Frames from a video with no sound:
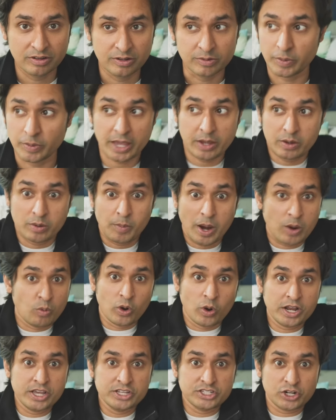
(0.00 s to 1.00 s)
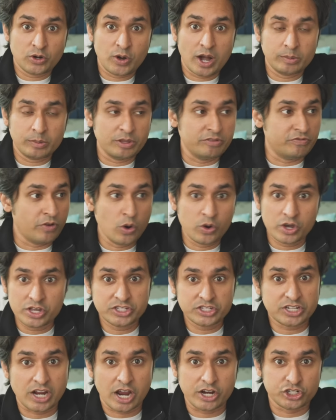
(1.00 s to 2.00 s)
Like my work is incredibly
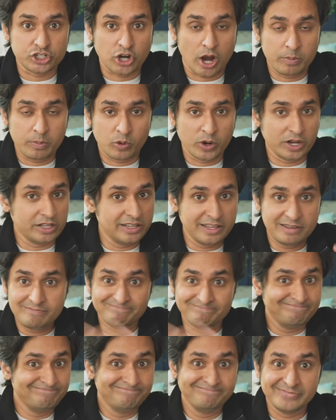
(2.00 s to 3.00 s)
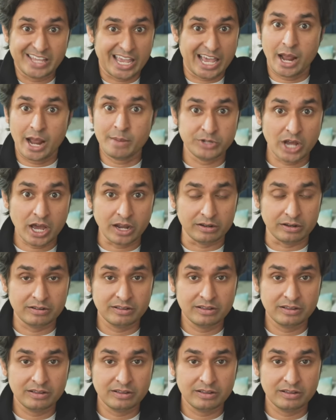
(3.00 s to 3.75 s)
focused, I shop quickly, and I'm done.